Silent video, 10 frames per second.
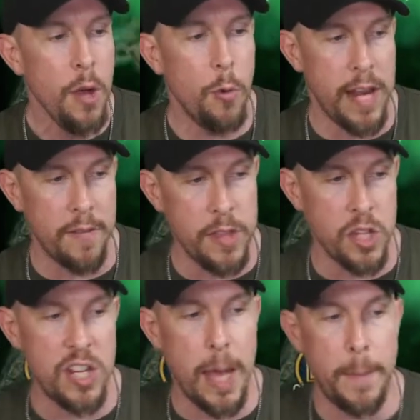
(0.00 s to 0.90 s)
Whenever
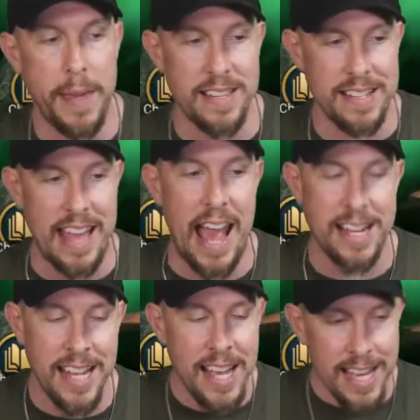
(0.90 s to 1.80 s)
this champion is
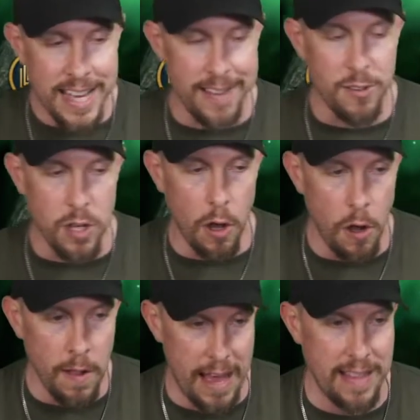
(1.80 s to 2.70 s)
attacked, he heals
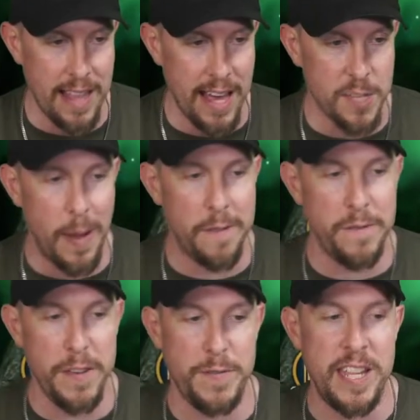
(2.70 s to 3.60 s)
all allies by
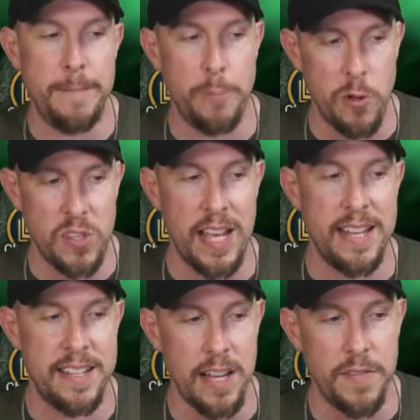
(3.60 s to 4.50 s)
fifty
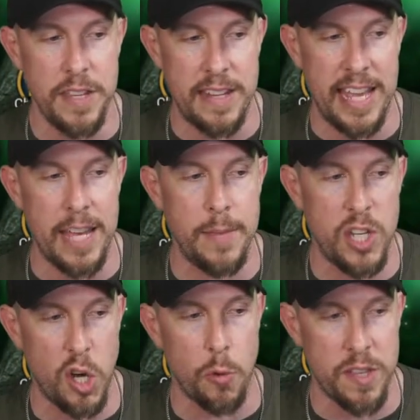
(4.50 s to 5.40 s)
percent of the
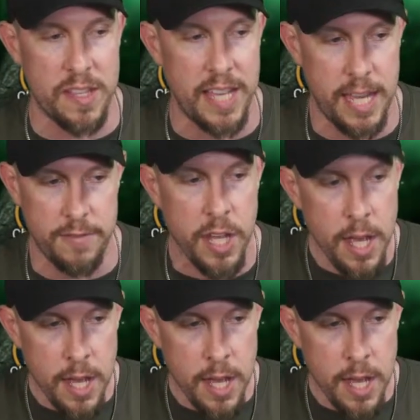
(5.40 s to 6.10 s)
damage received,